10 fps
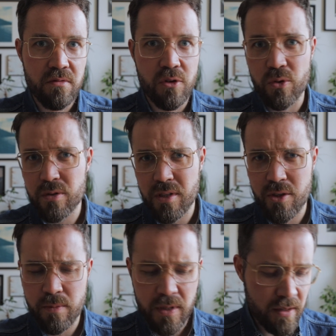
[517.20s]
grossed
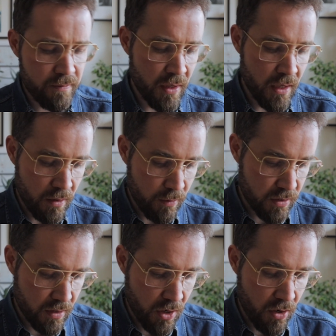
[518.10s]
out by was
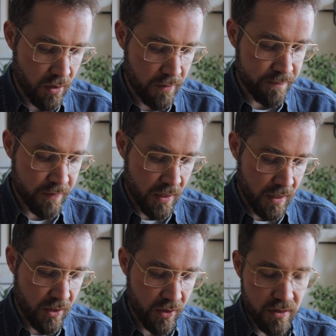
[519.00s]
the collar.
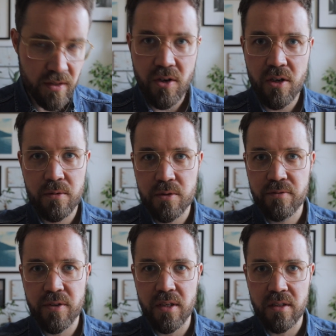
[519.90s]
Because the collar was
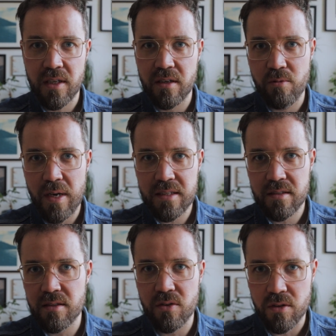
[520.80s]
feeling kind of waxy
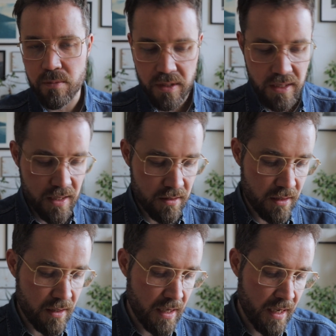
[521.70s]
and horrible and
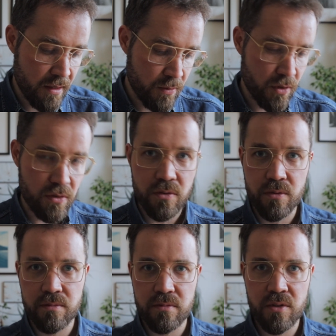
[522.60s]
nasty, and it was
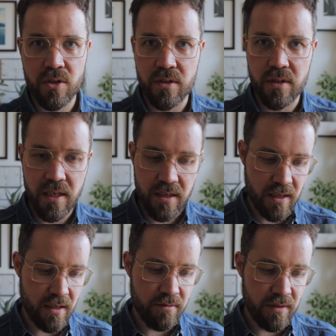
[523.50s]
also turning that
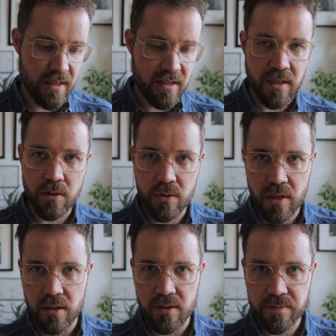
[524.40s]
kind of like yellow
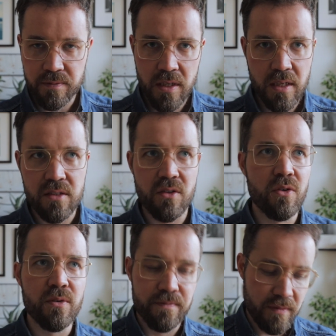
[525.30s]
color.
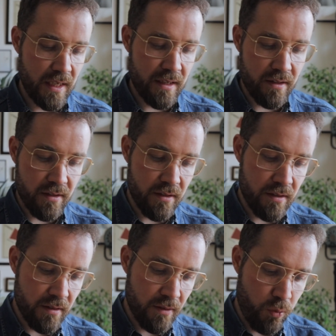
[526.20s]
So like
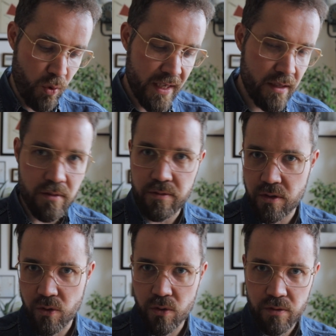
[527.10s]
the white of the
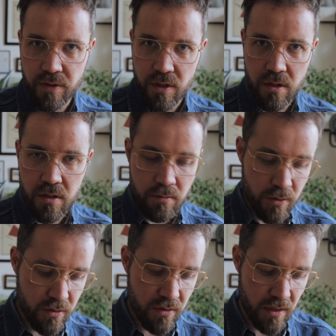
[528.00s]
core of the yarn
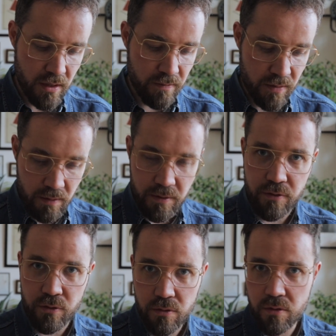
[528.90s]
was coming
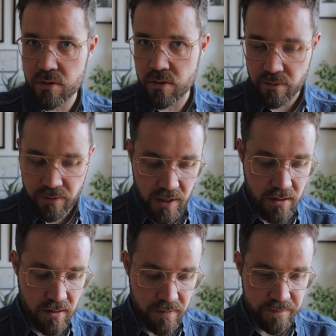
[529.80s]
through because of the
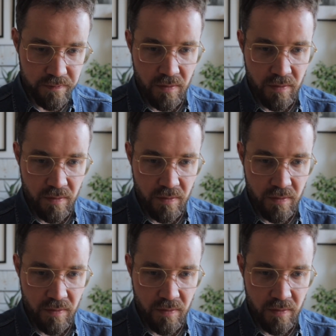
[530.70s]
fades,